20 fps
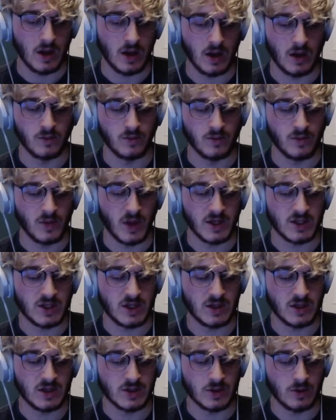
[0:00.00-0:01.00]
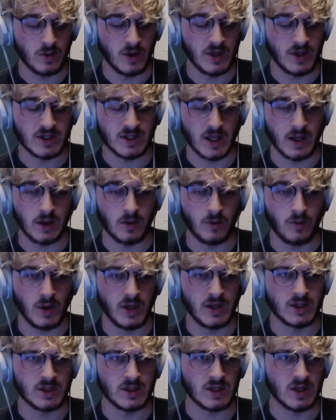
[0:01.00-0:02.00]
Like Sheeta's always like
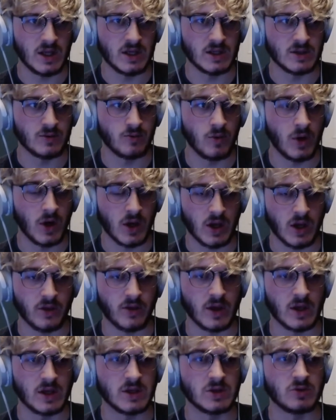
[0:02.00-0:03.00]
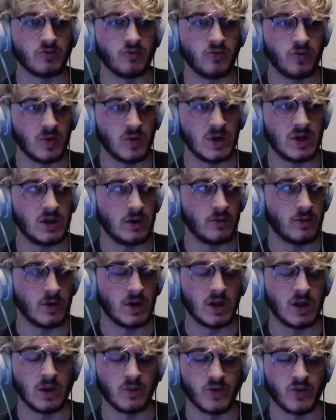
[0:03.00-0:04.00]
his work ethic is really,
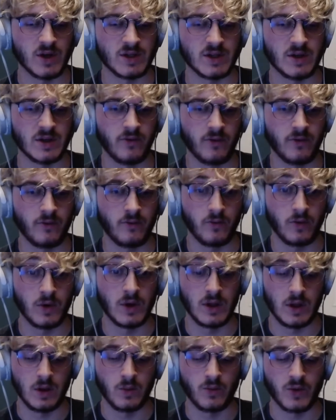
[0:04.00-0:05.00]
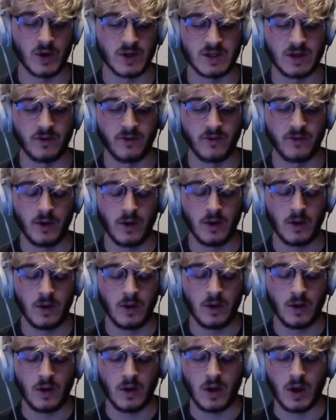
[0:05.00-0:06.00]
really impressive, really impressive.
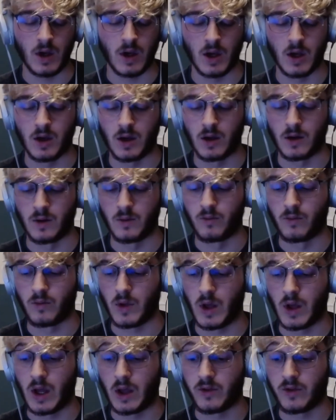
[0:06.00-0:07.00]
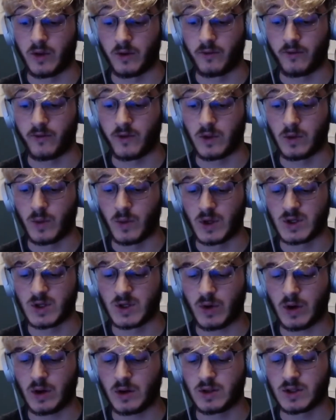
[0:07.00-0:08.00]
I think for the
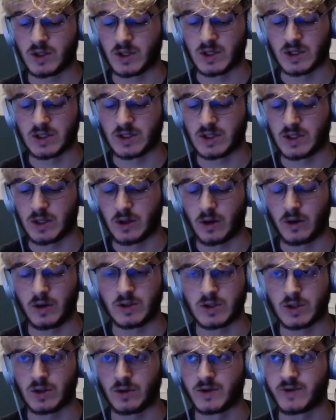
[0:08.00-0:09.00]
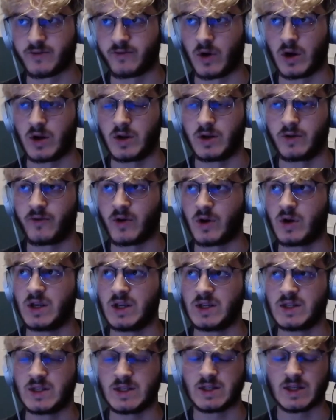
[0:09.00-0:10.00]
most part, just Sean's very, very
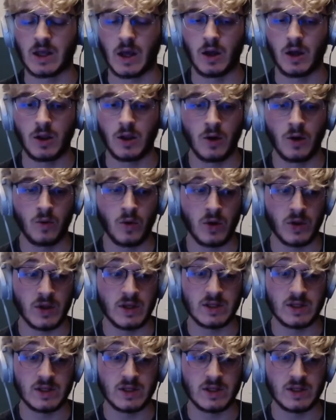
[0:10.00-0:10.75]
easy to get along with.